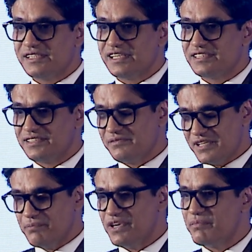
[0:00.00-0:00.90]
is
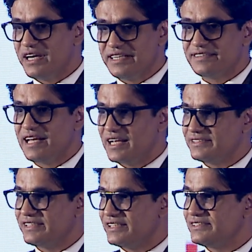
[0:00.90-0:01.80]
implemented as
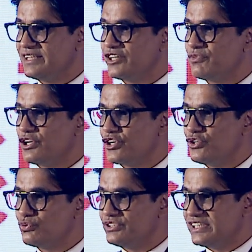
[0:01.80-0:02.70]
it is, it will
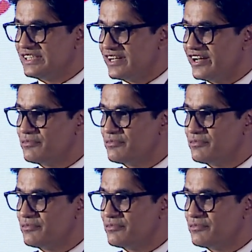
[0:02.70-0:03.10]
reduce the entire